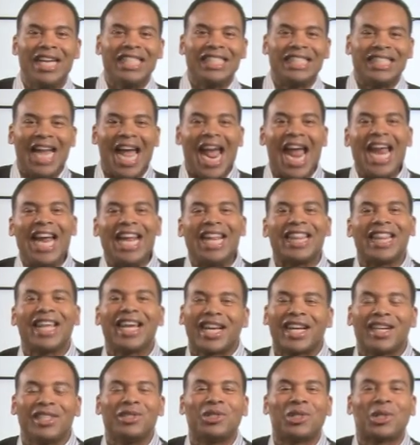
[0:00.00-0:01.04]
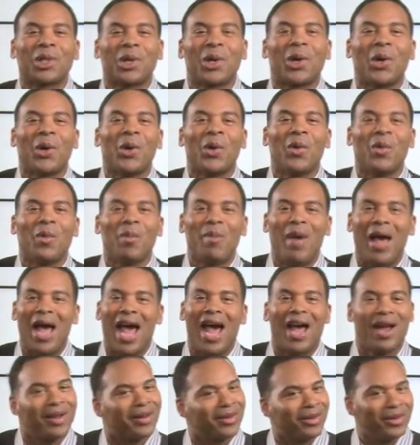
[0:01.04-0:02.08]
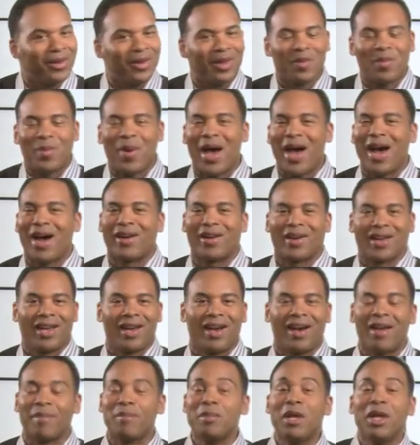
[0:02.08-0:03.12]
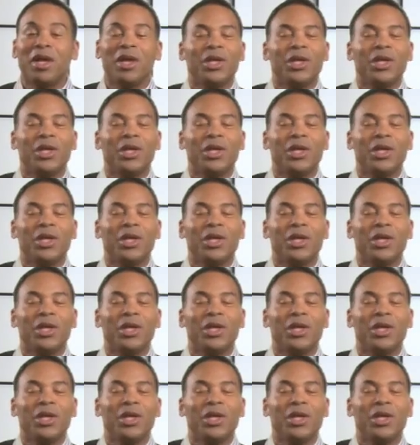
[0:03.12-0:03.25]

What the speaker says: Take the control back through the power of God.